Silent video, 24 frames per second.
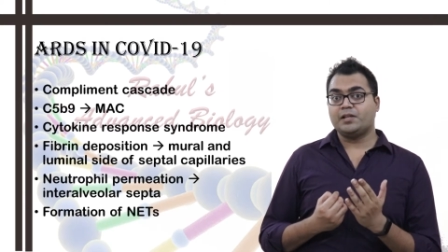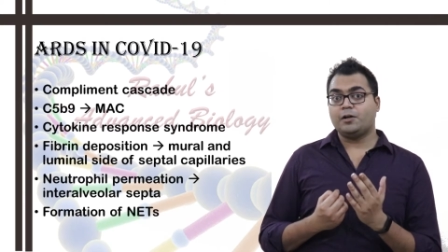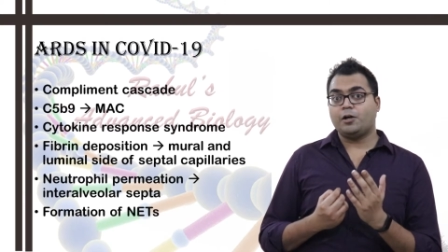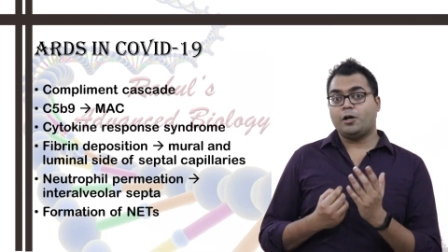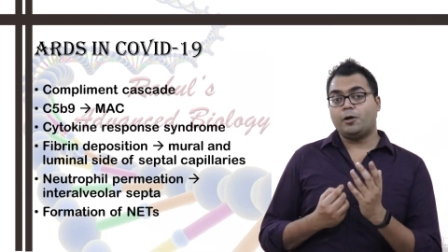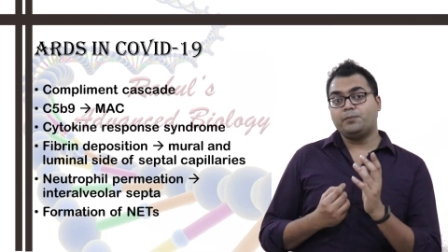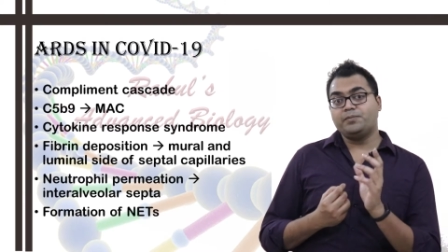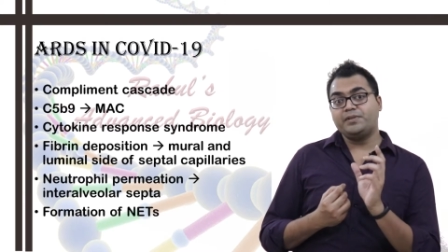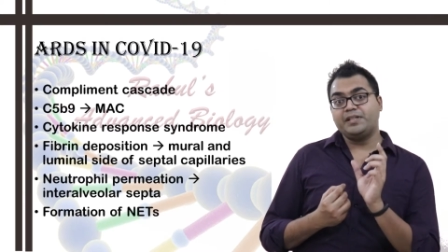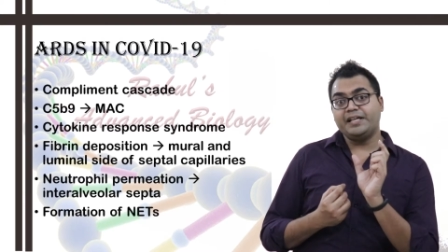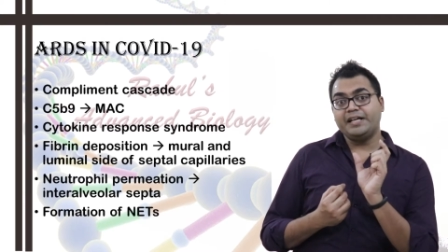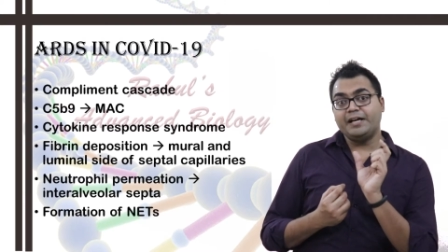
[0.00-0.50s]

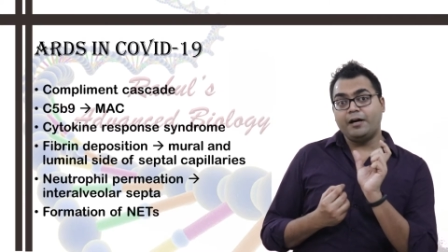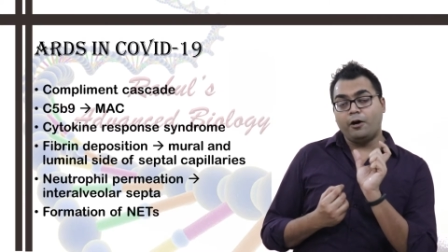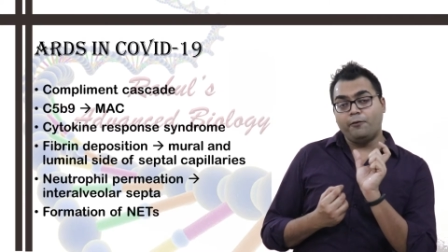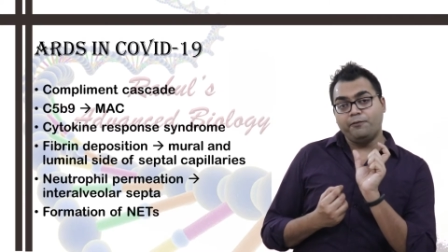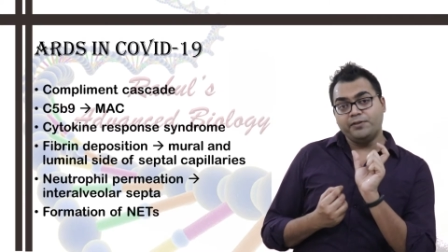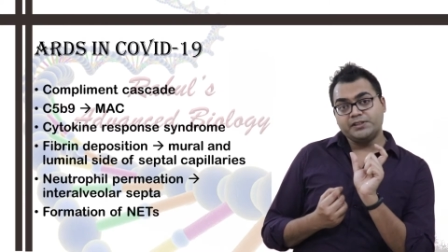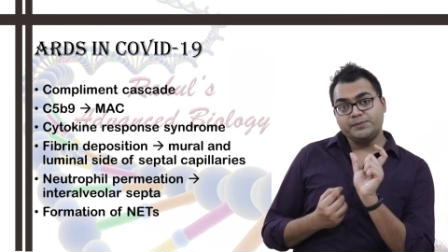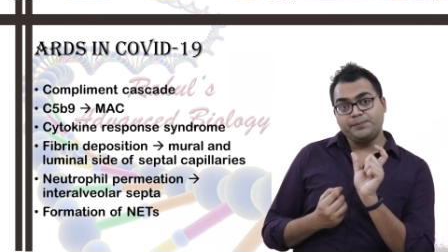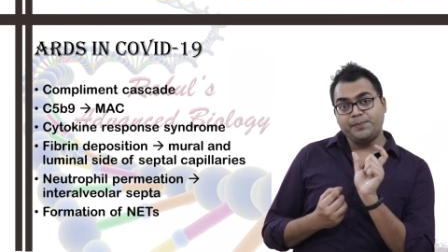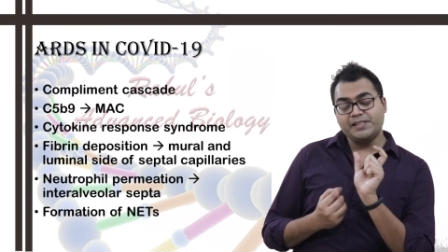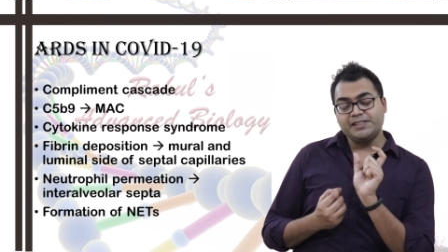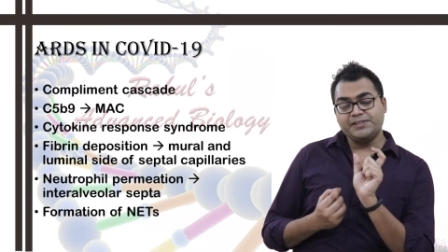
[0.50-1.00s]

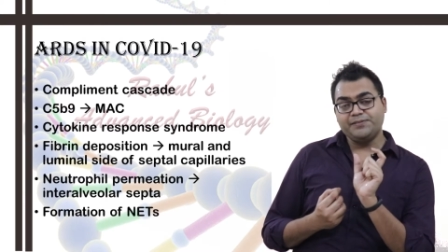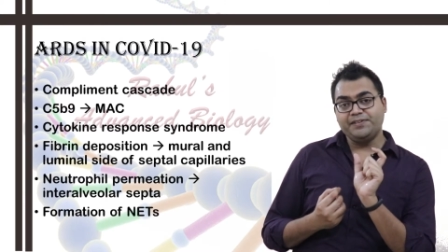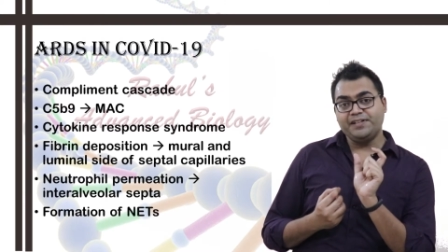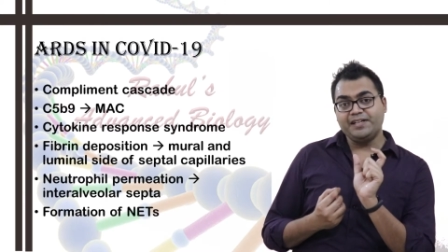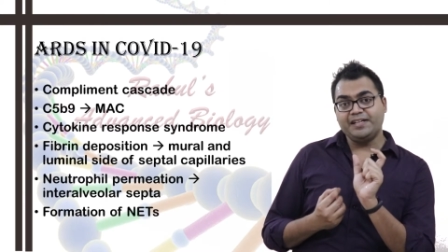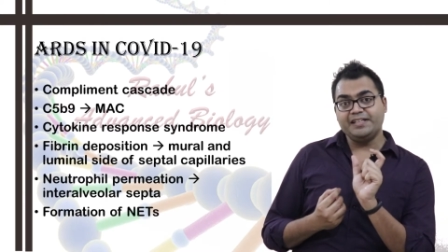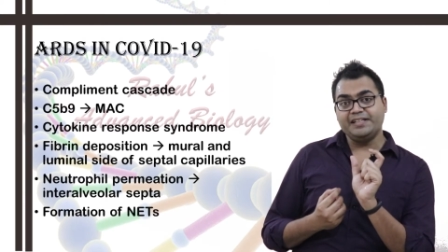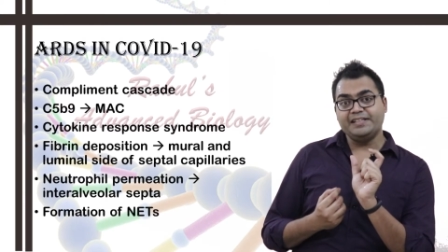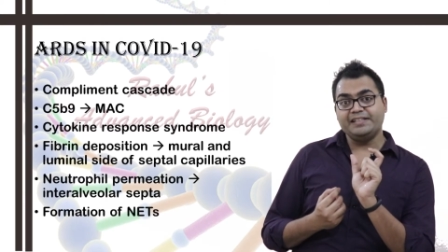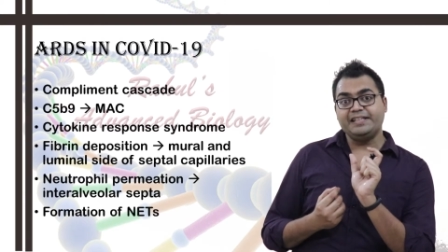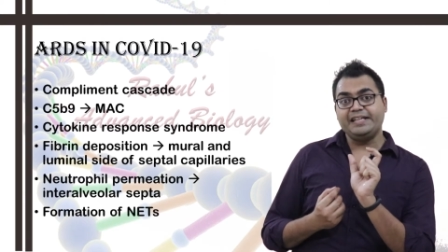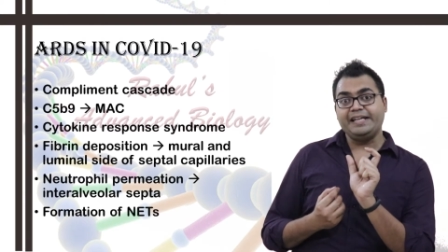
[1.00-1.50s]
of
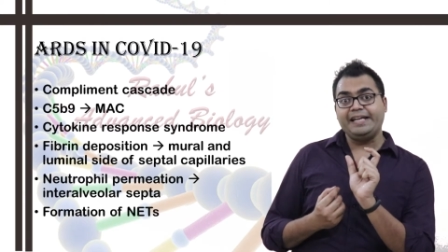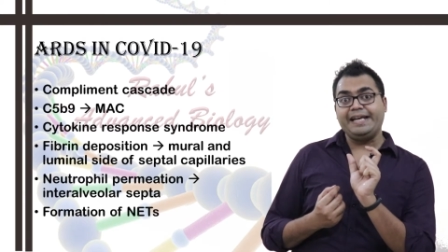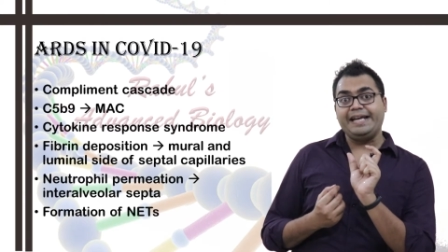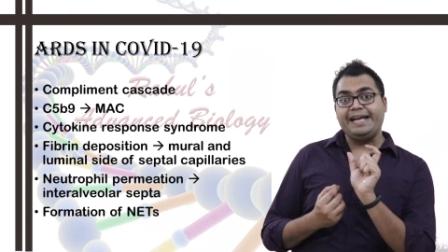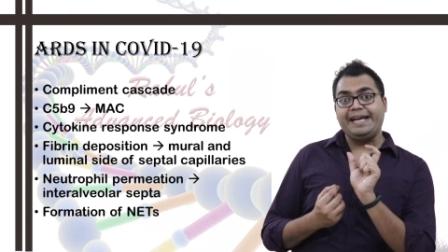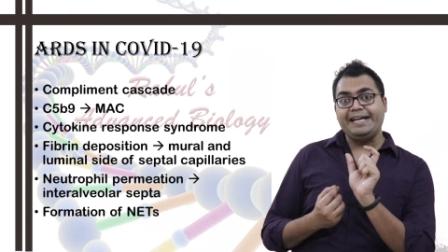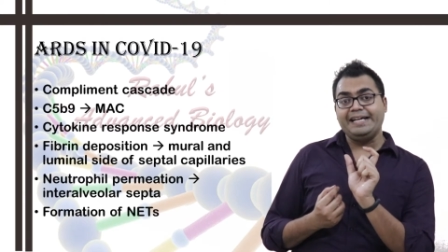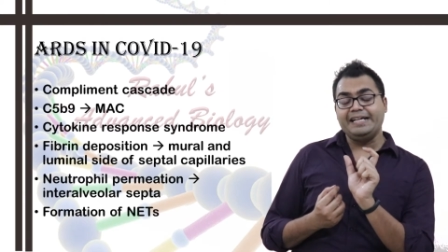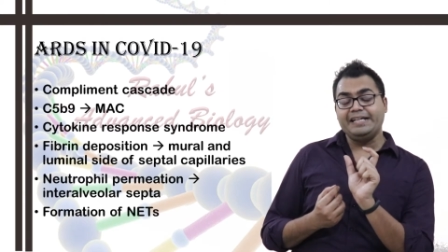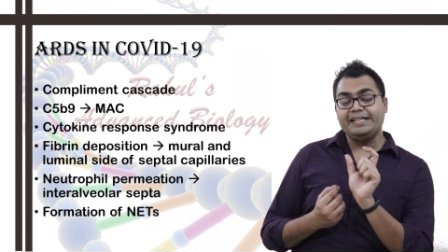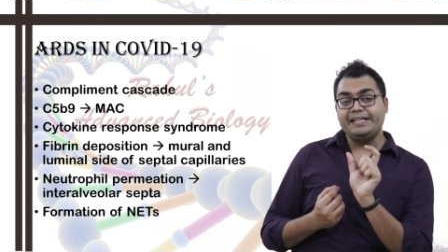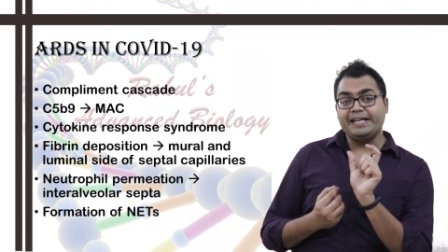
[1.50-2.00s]
specifically the
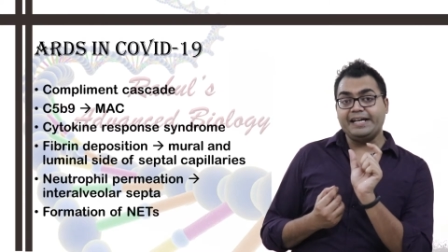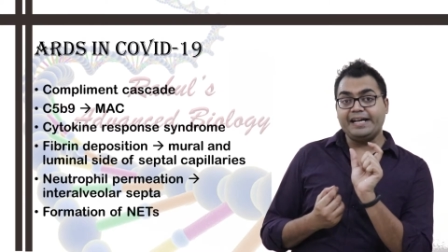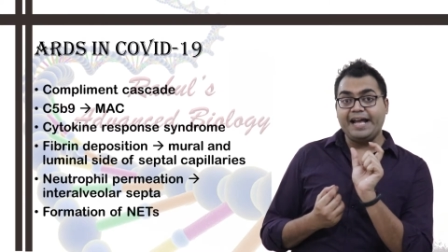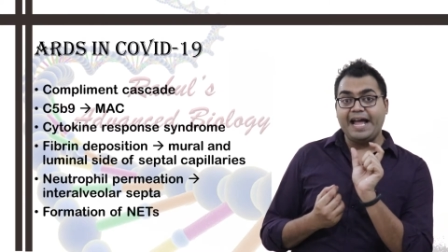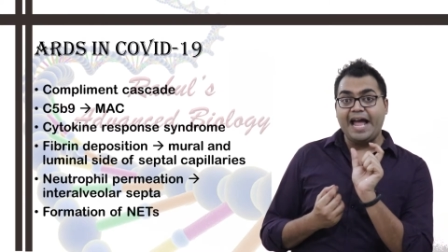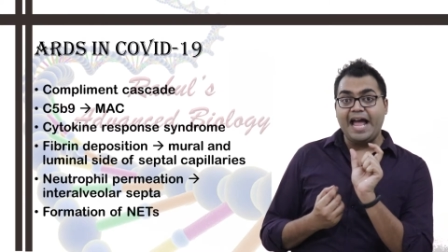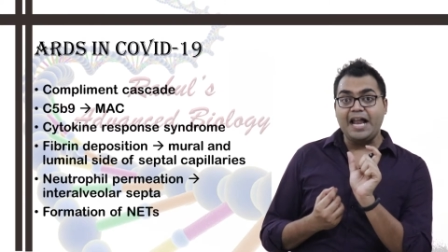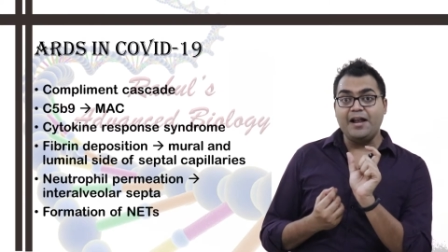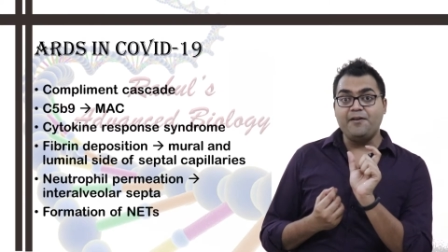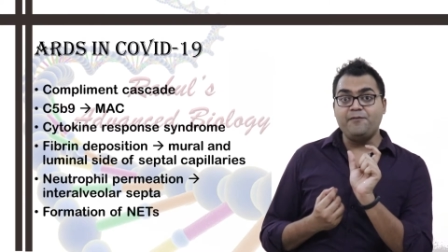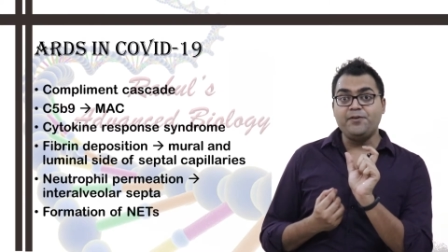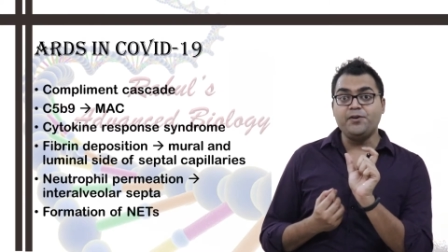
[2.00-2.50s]

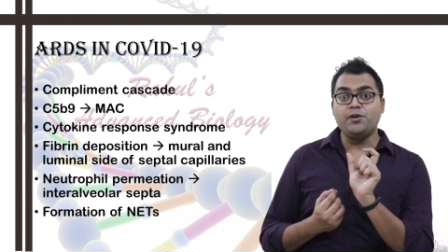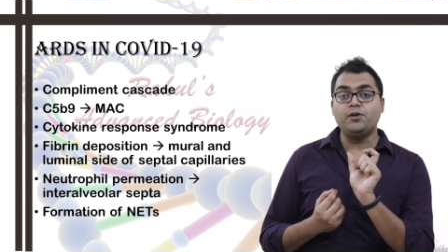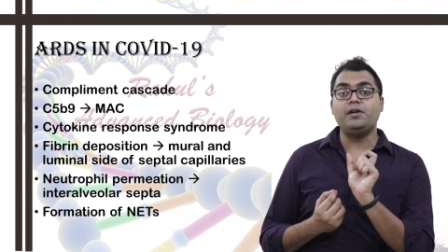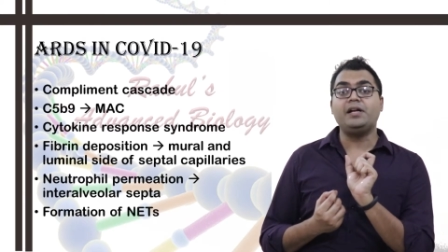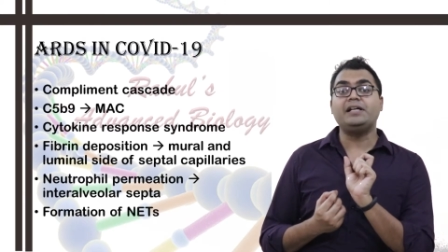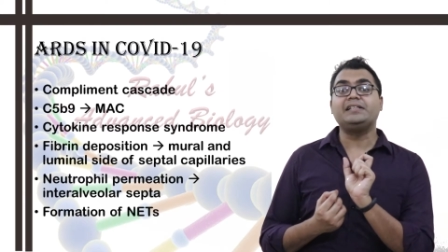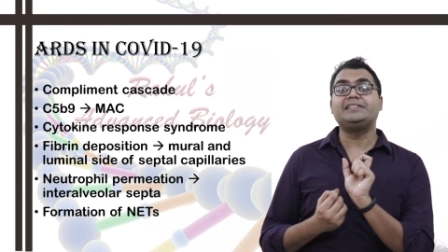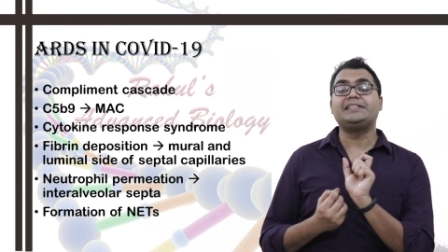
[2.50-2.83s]
interalveolar